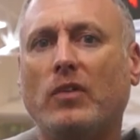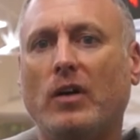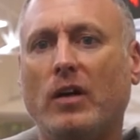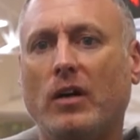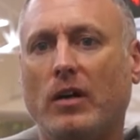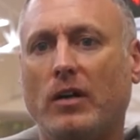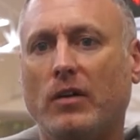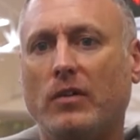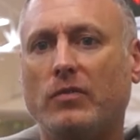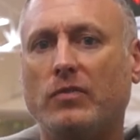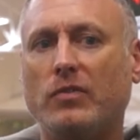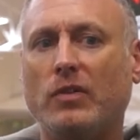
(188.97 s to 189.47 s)

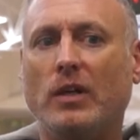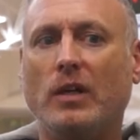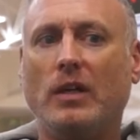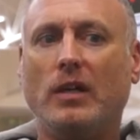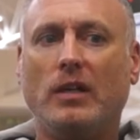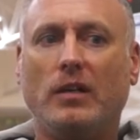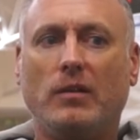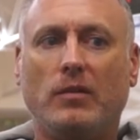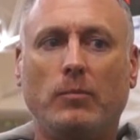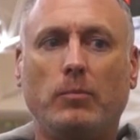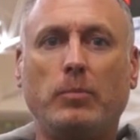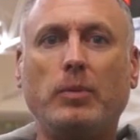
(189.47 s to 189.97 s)
of
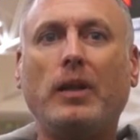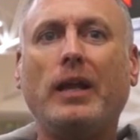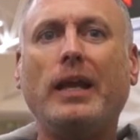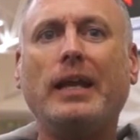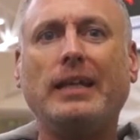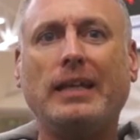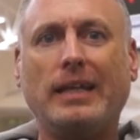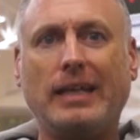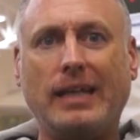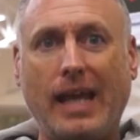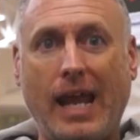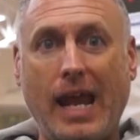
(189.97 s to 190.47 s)

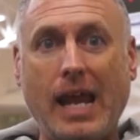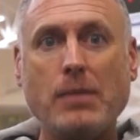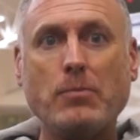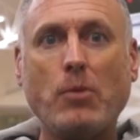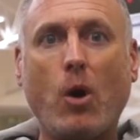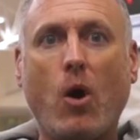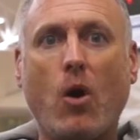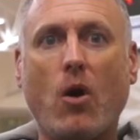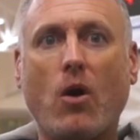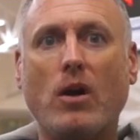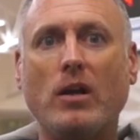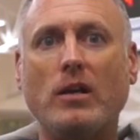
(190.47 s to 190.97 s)
playing a game
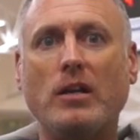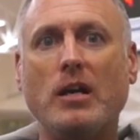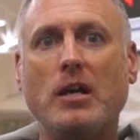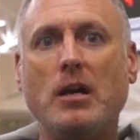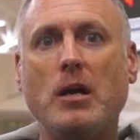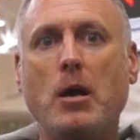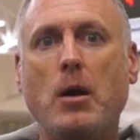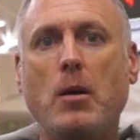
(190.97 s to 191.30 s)
hard,